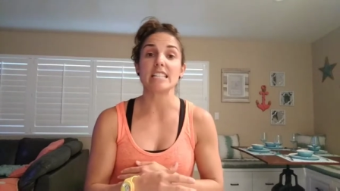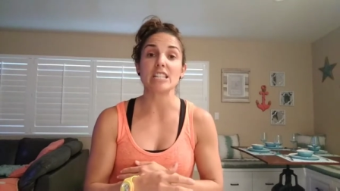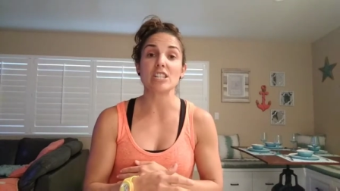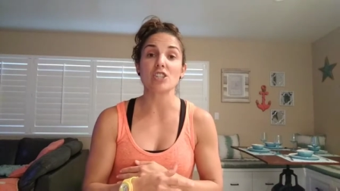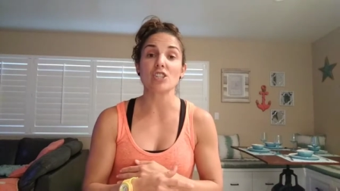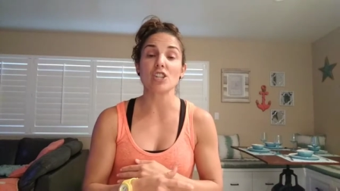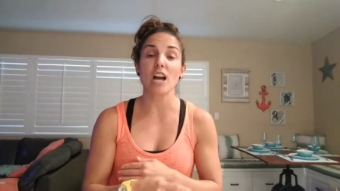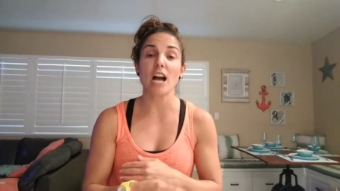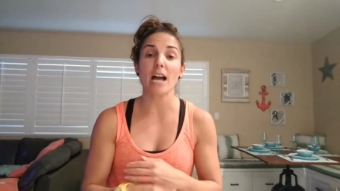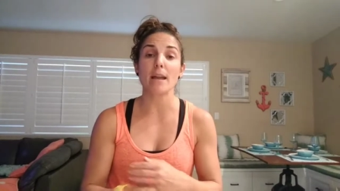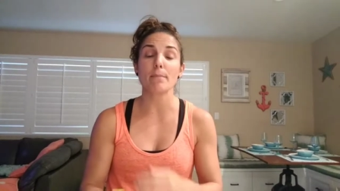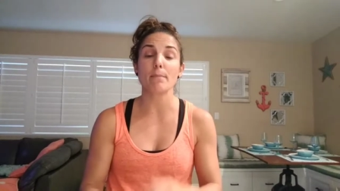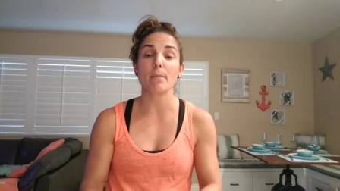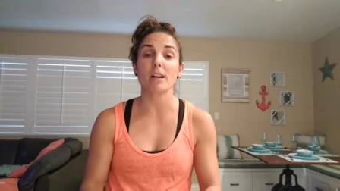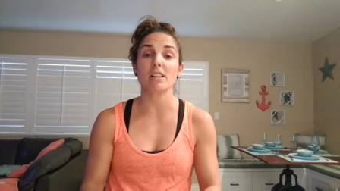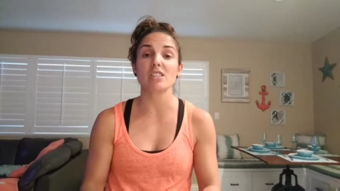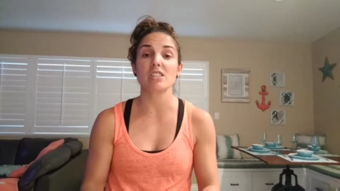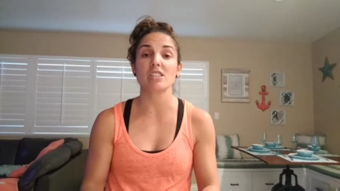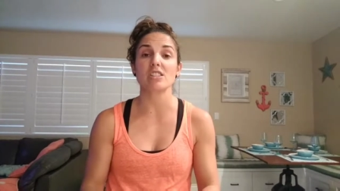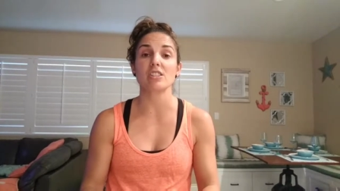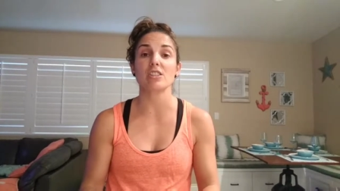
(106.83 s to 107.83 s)
Dijon
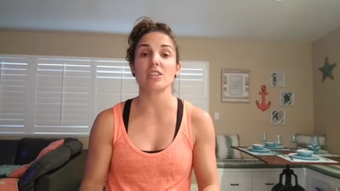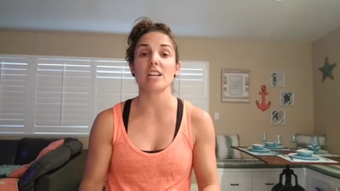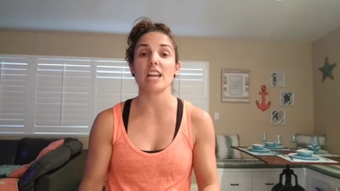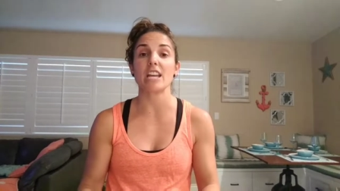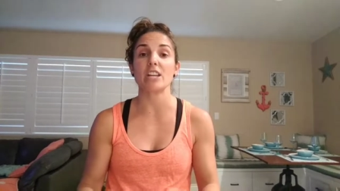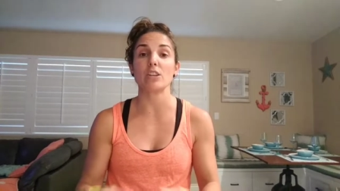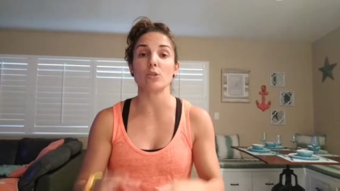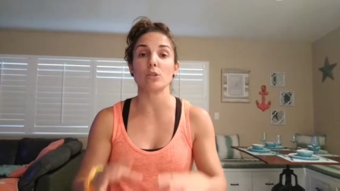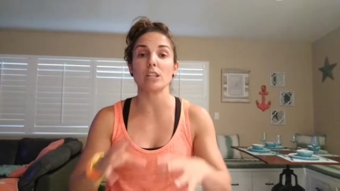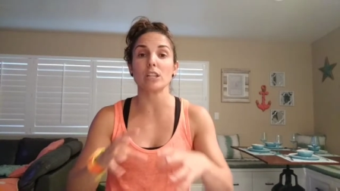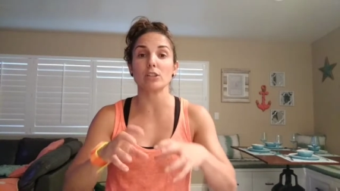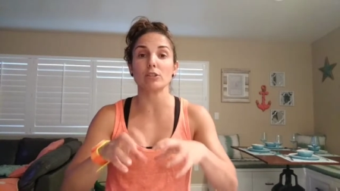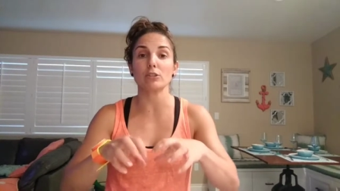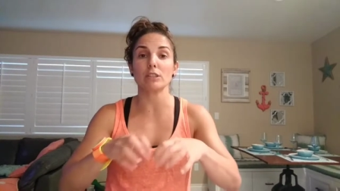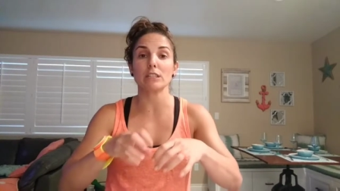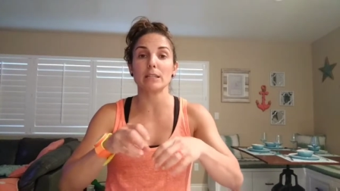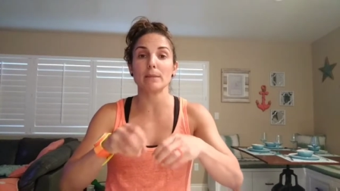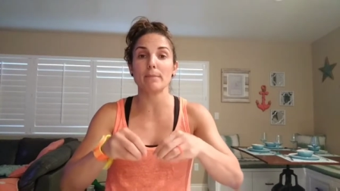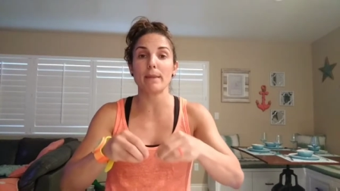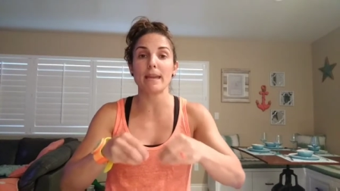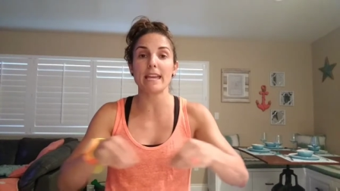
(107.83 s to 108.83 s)
mustard, and you
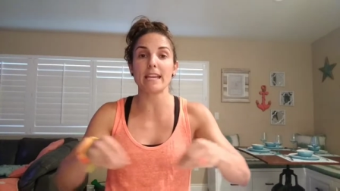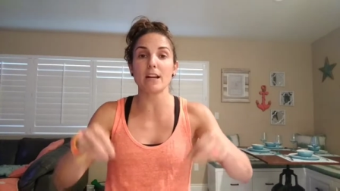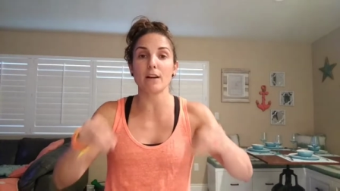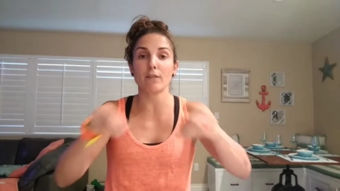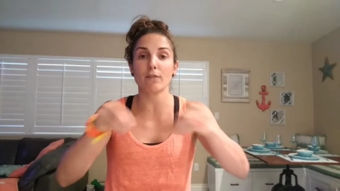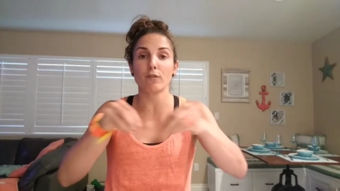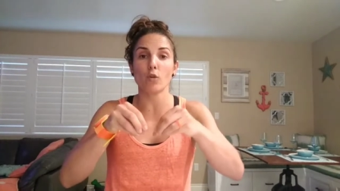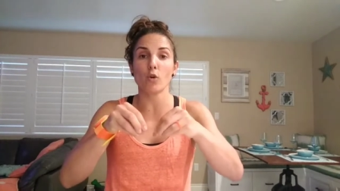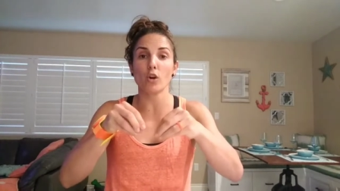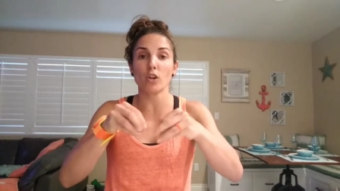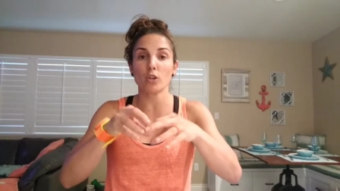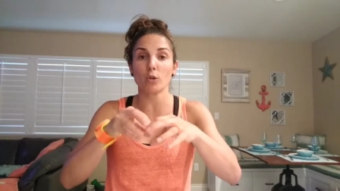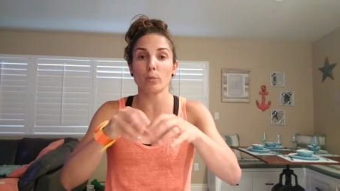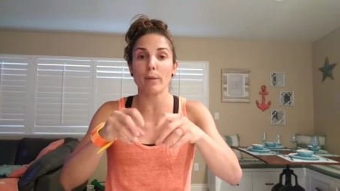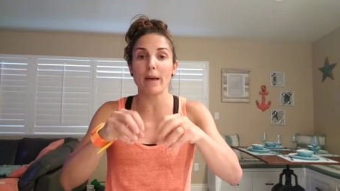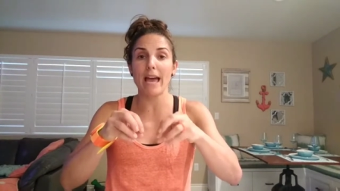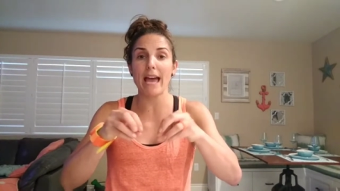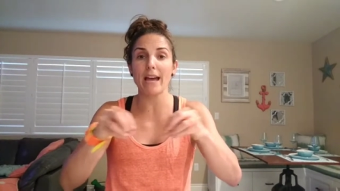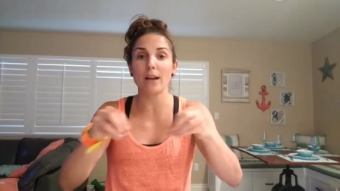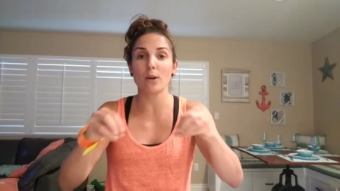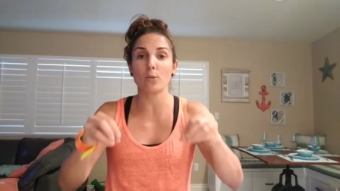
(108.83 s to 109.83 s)
literally make a foil
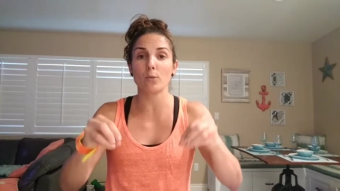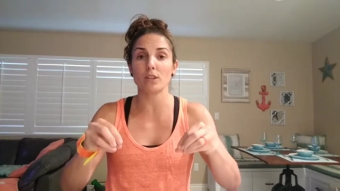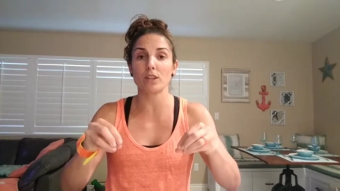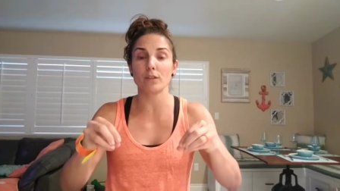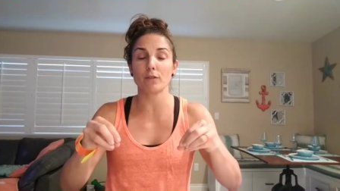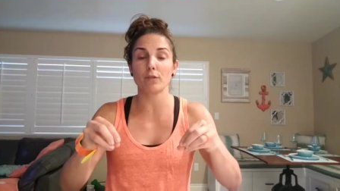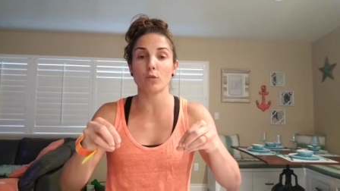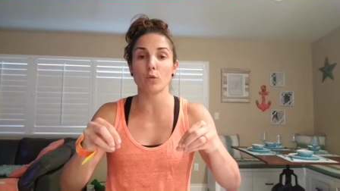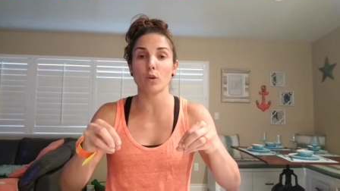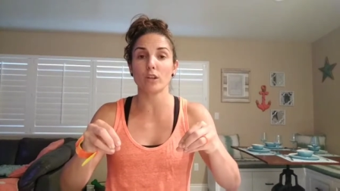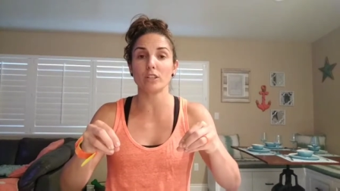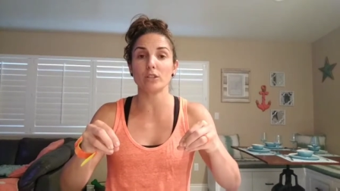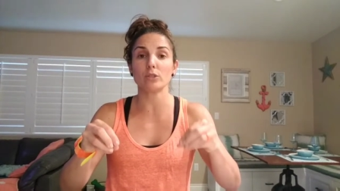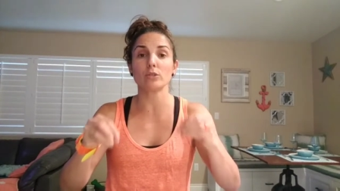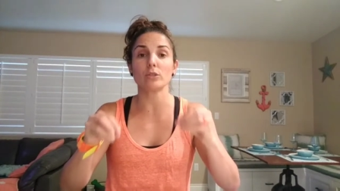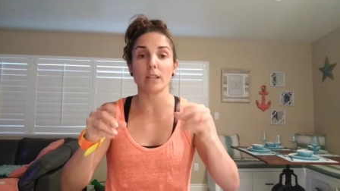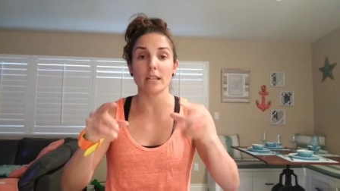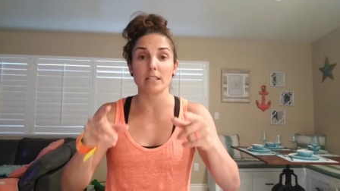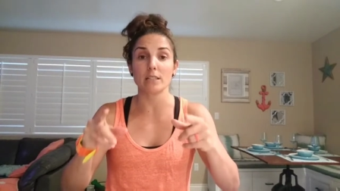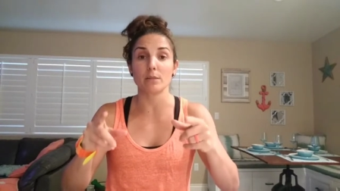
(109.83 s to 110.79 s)
pack with the foil.